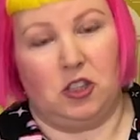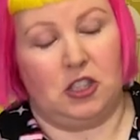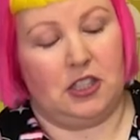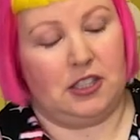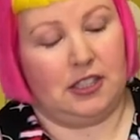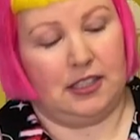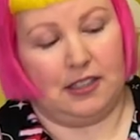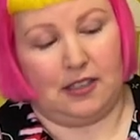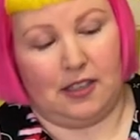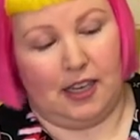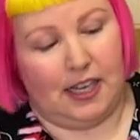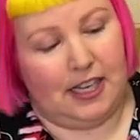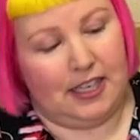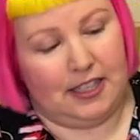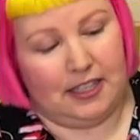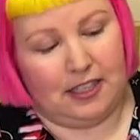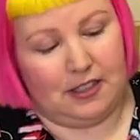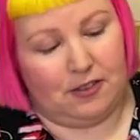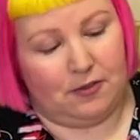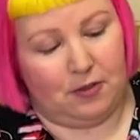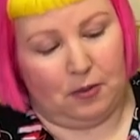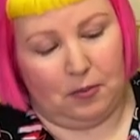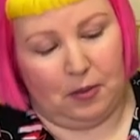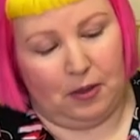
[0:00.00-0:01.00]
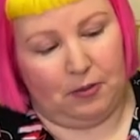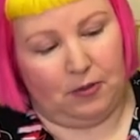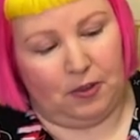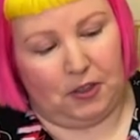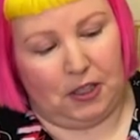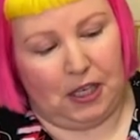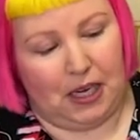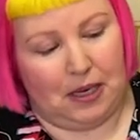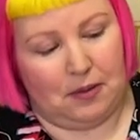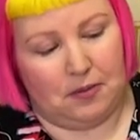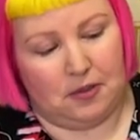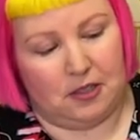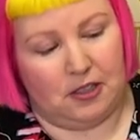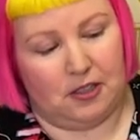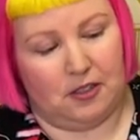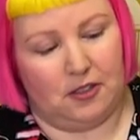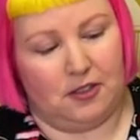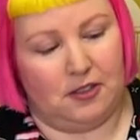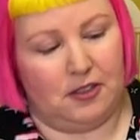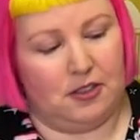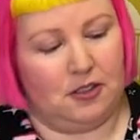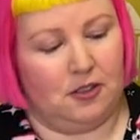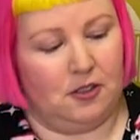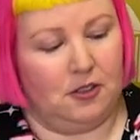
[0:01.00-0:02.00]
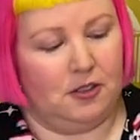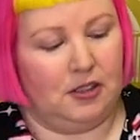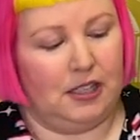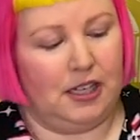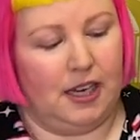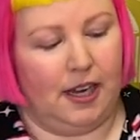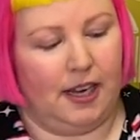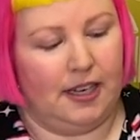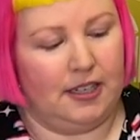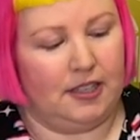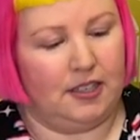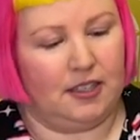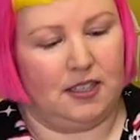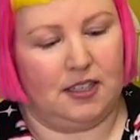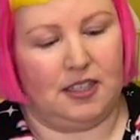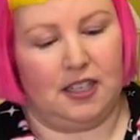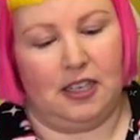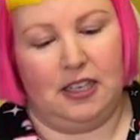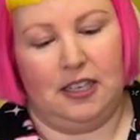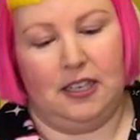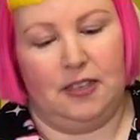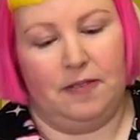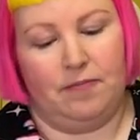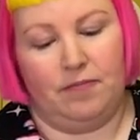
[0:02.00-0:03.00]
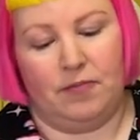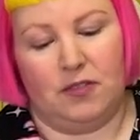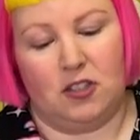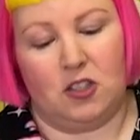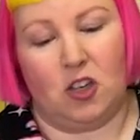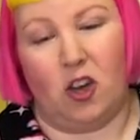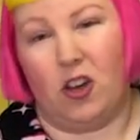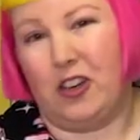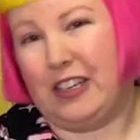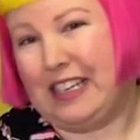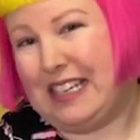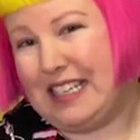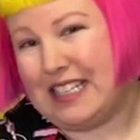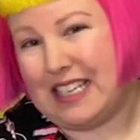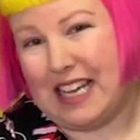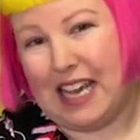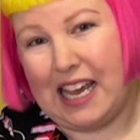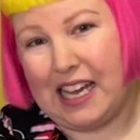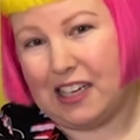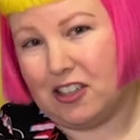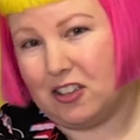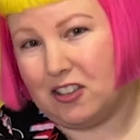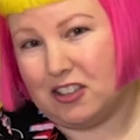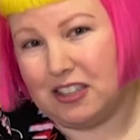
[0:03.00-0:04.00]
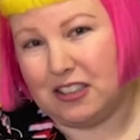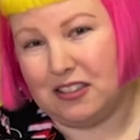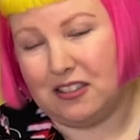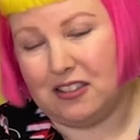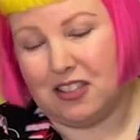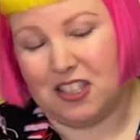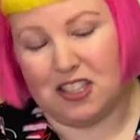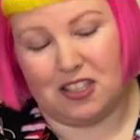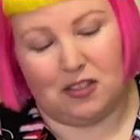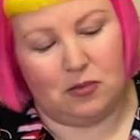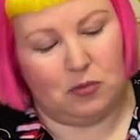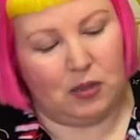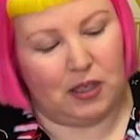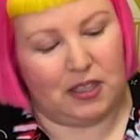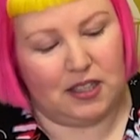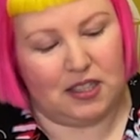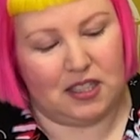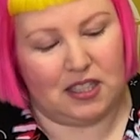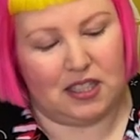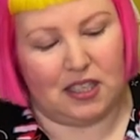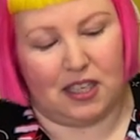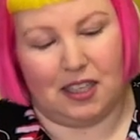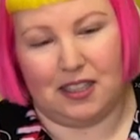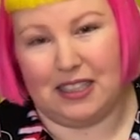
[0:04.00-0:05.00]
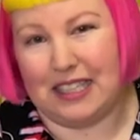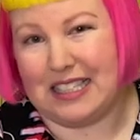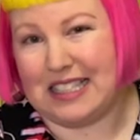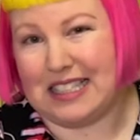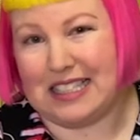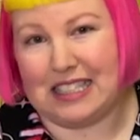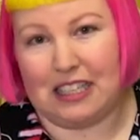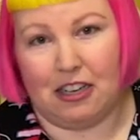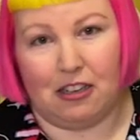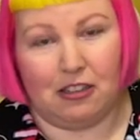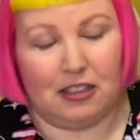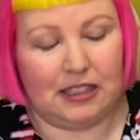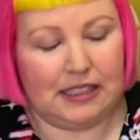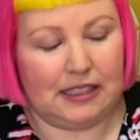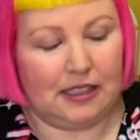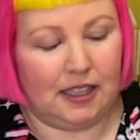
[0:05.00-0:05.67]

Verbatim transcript: designs from Buffalo Games to do. So yeah, I just don't need to hang on to ones unnecessarily, I